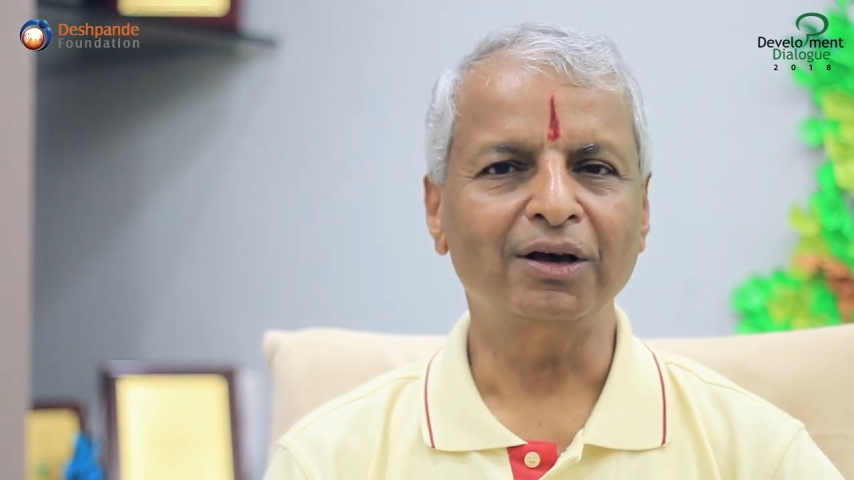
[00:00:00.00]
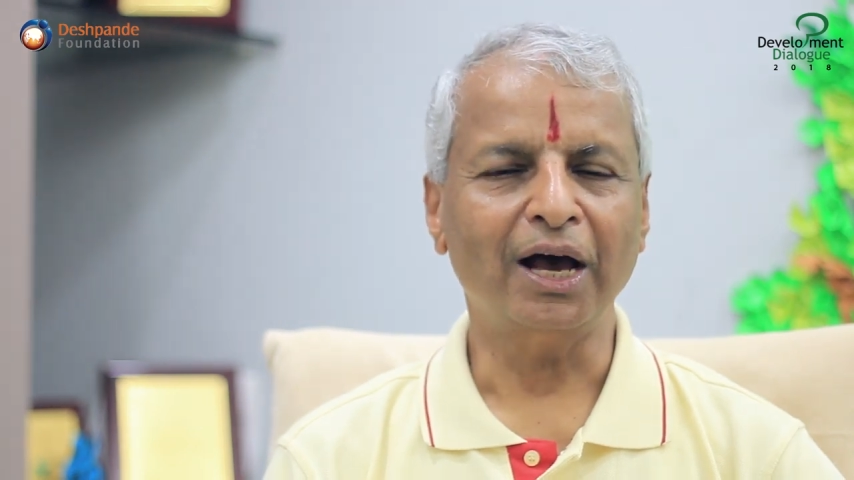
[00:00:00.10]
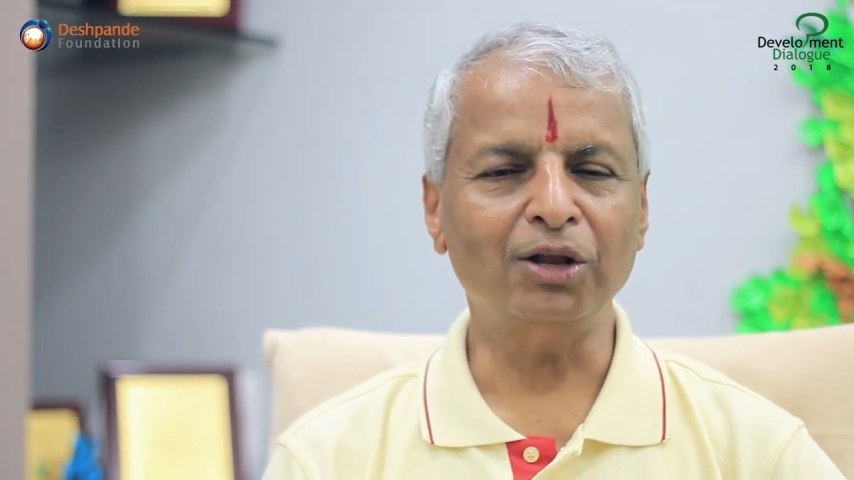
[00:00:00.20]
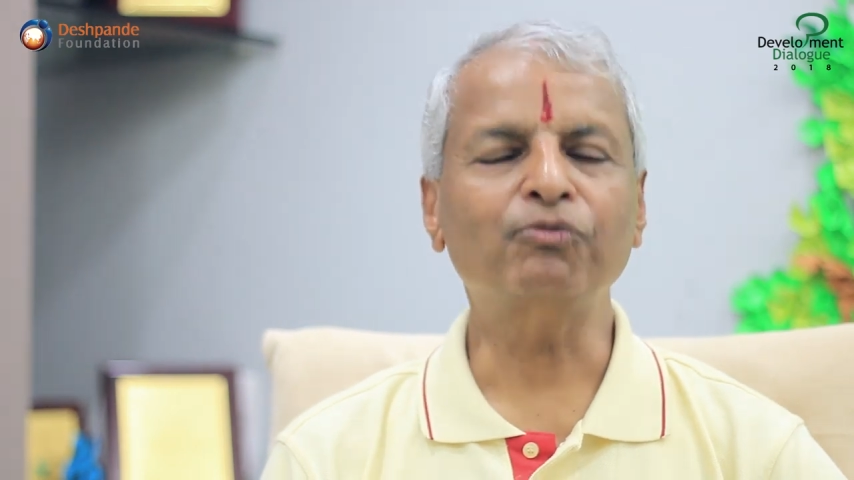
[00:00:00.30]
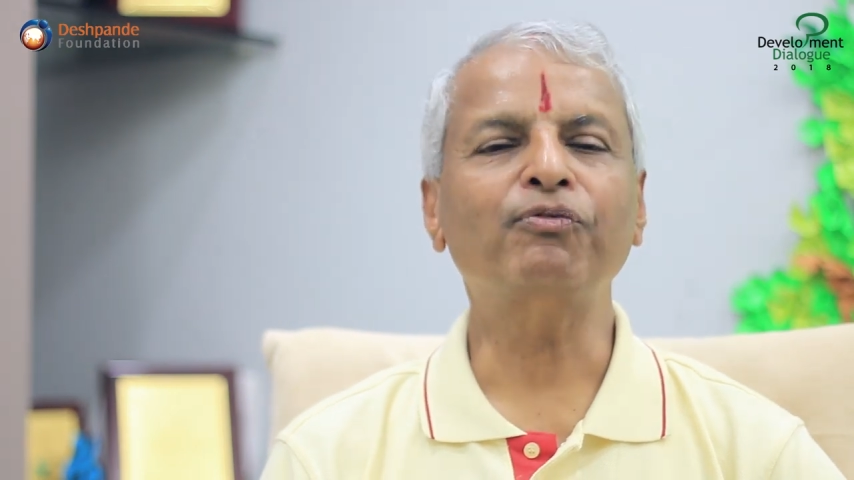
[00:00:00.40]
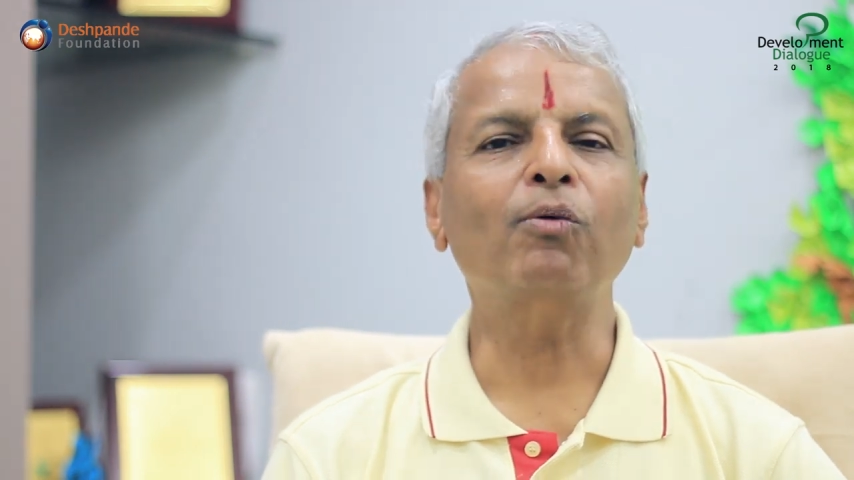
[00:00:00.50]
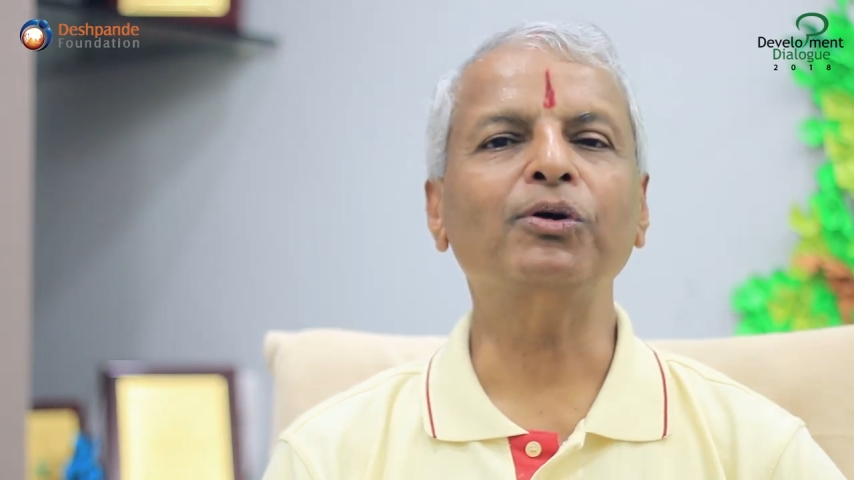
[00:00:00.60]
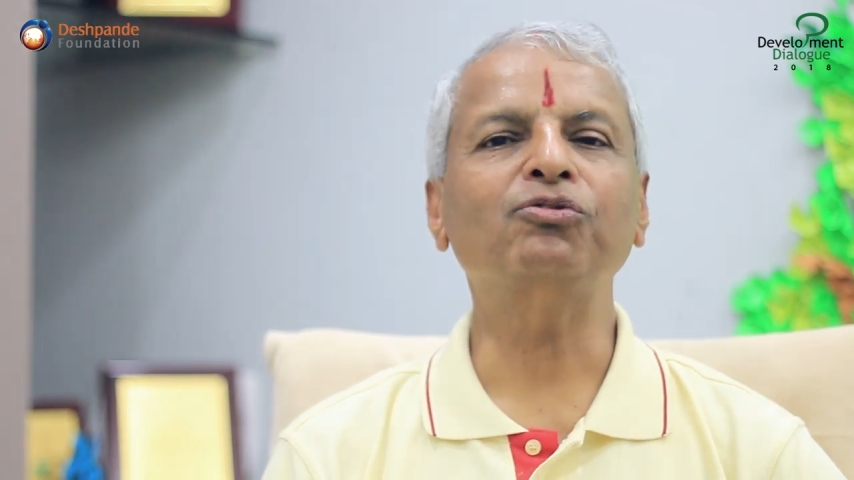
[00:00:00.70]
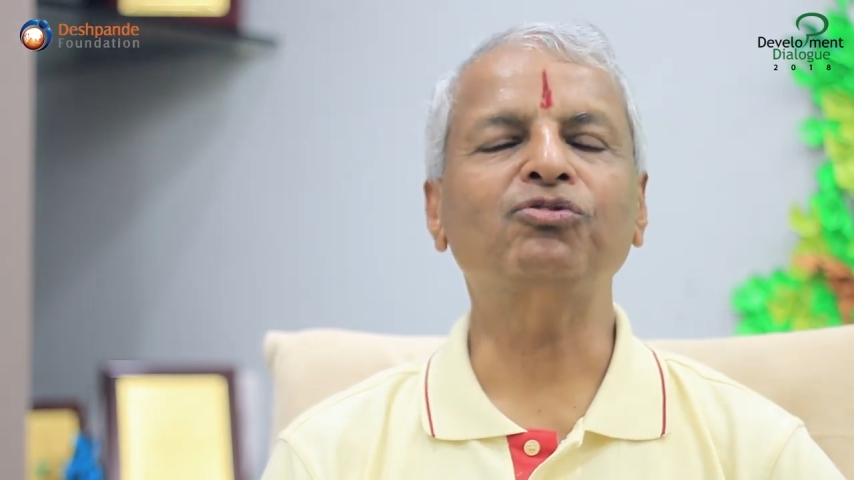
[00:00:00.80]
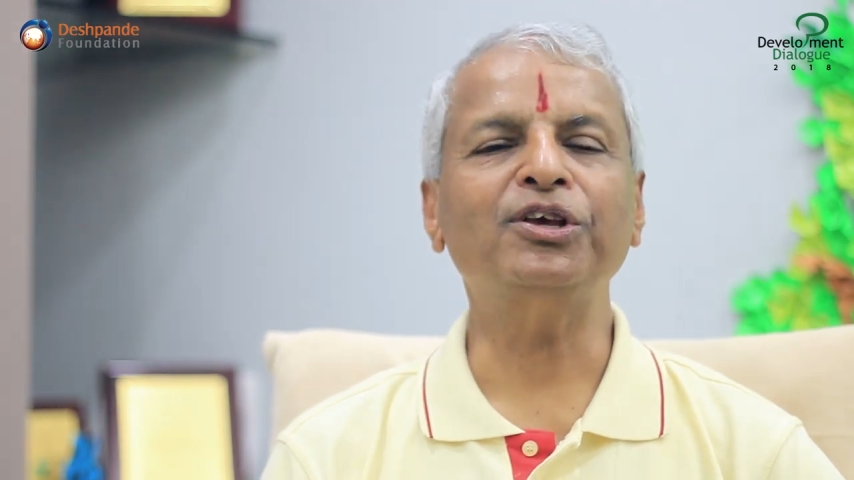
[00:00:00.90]
I look
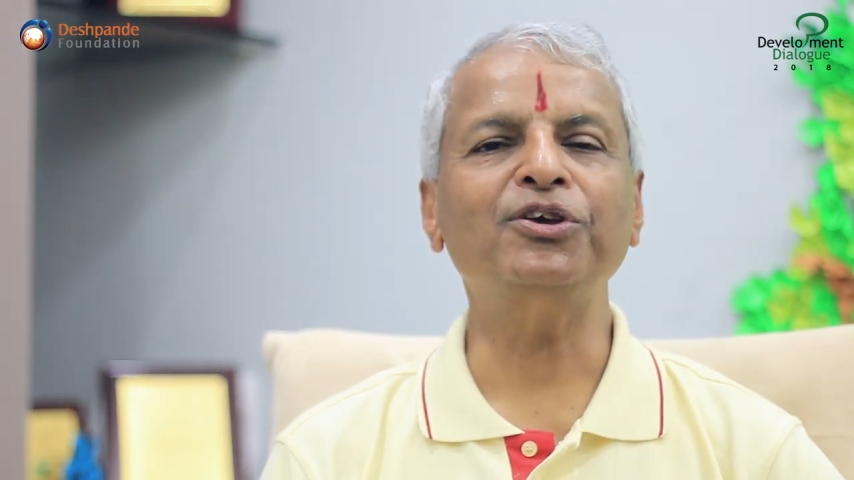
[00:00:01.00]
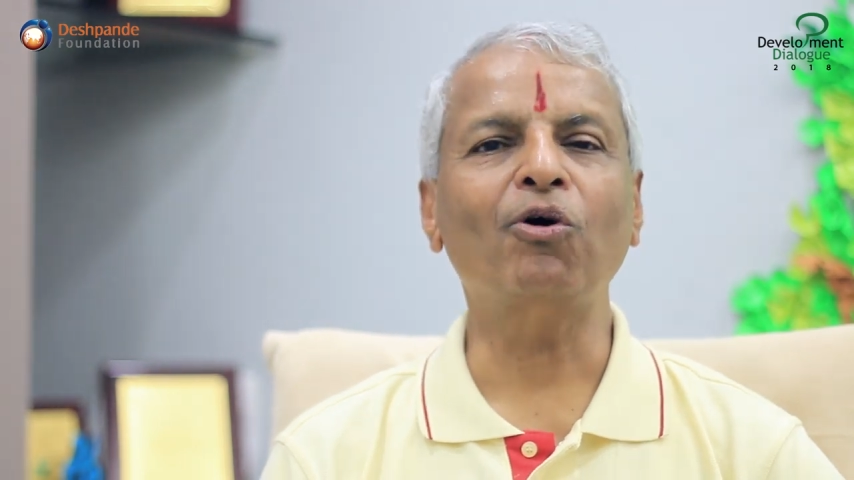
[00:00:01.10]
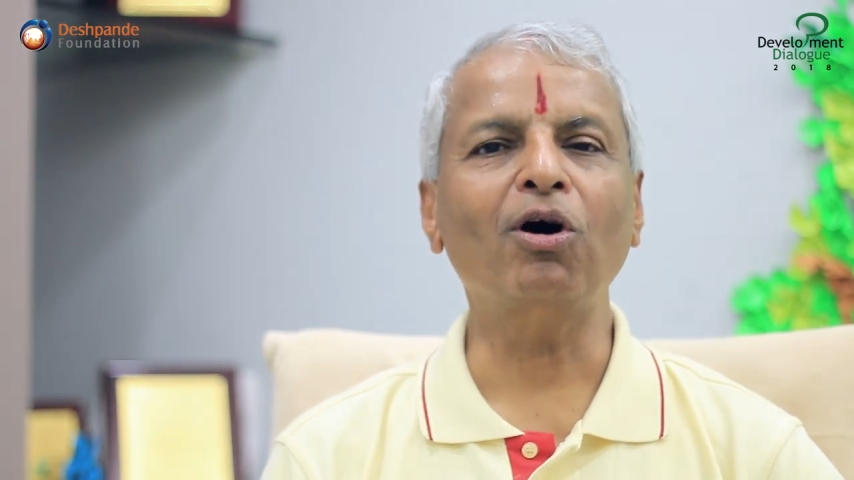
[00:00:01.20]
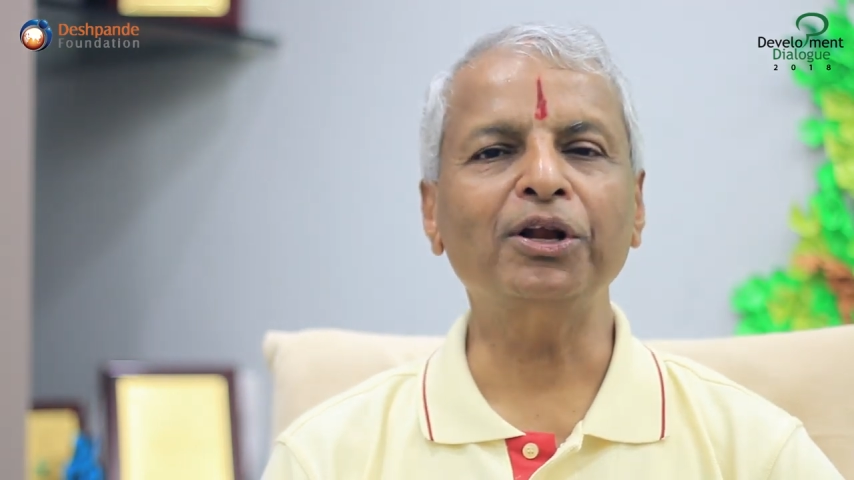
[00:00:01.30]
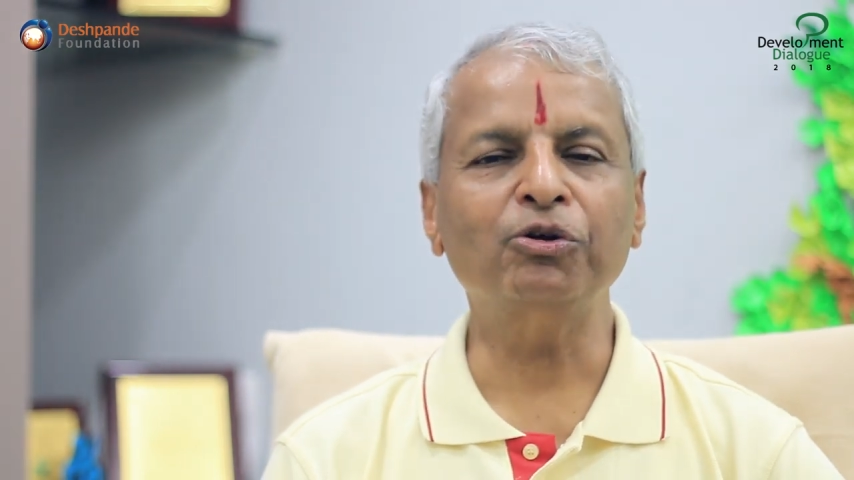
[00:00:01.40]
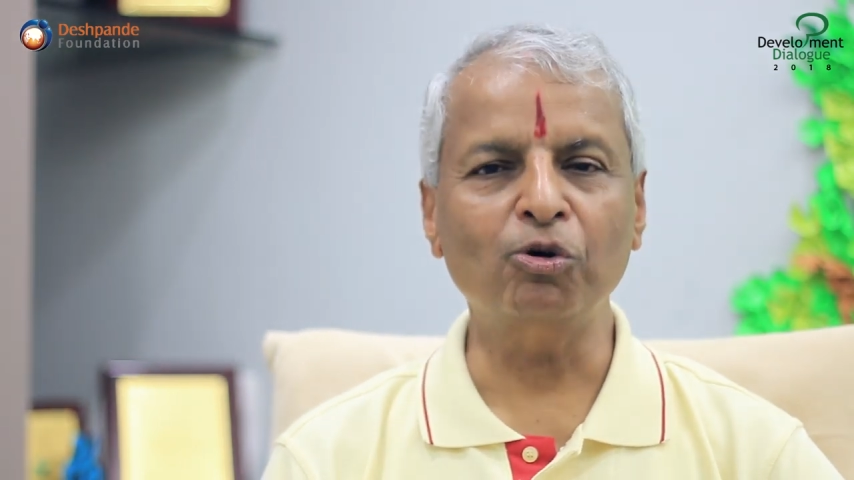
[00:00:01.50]
forward to seeing you all in